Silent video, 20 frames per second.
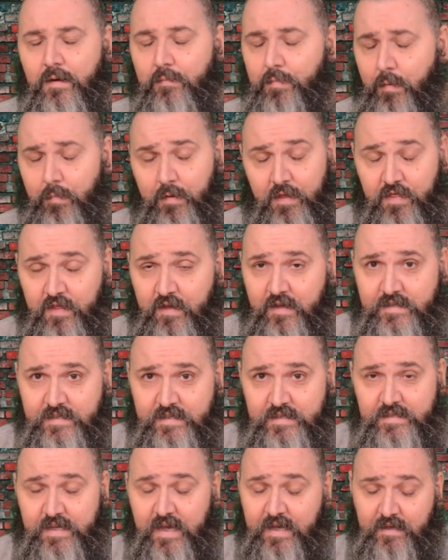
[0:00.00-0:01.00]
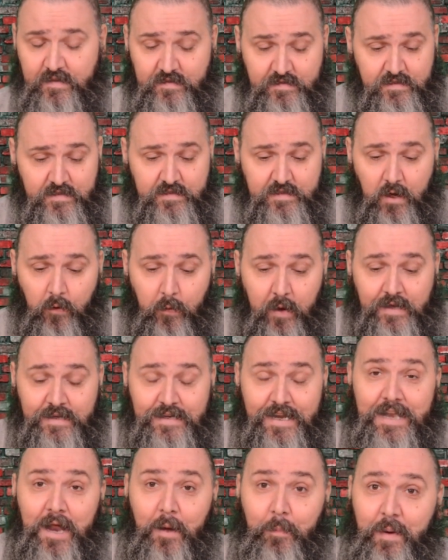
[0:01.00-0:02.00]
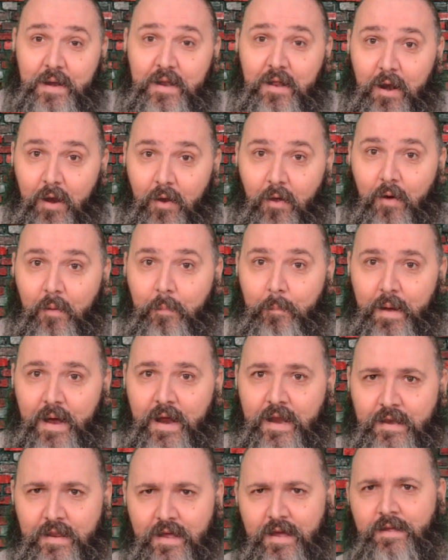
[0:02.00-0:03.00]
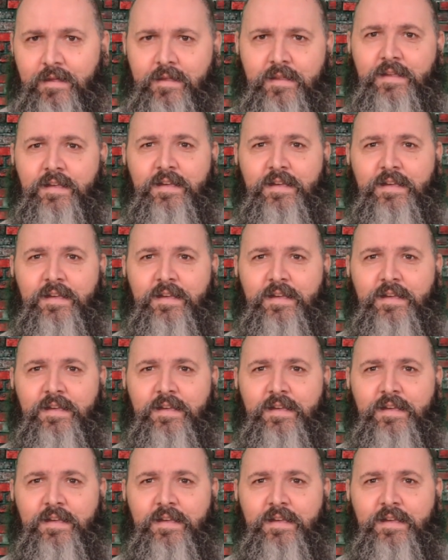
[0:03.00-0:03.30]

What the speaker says: probably 30 seconds, and so I ended up in a lot of pain, yeah,